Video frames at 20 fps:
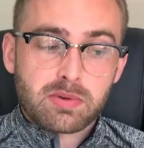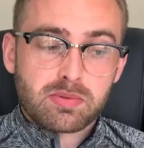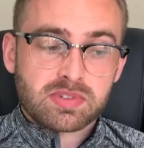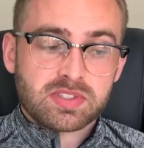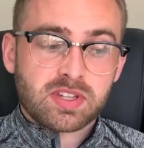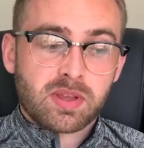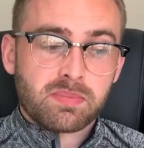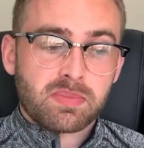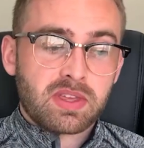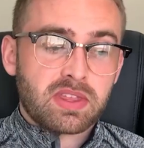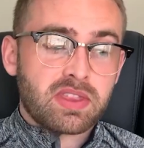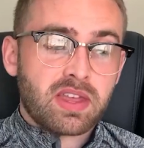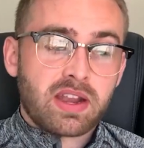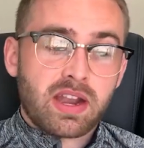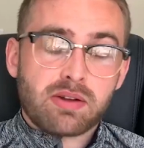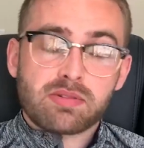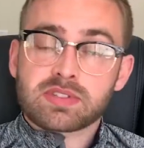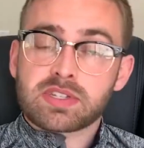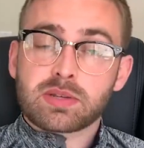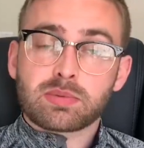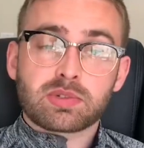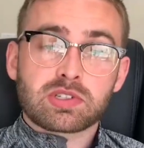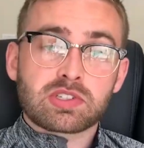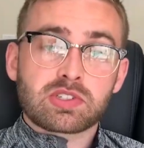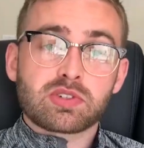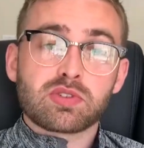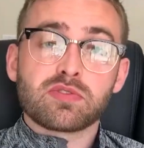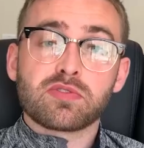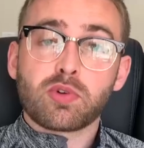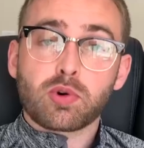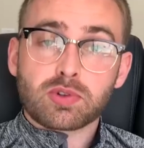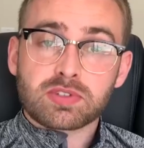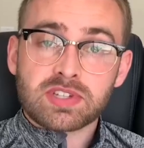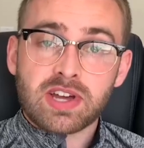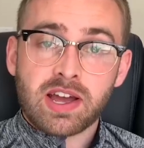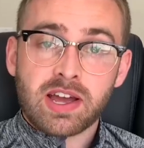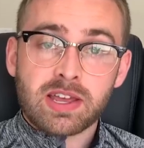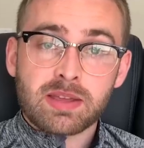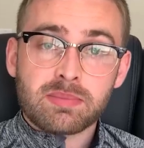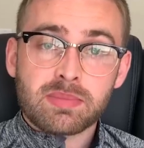was something that I was able to do full
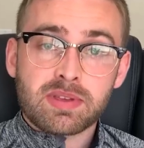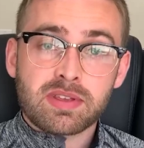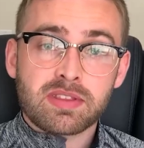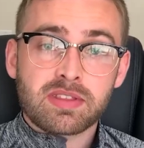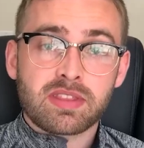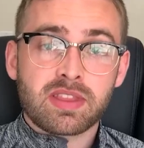time,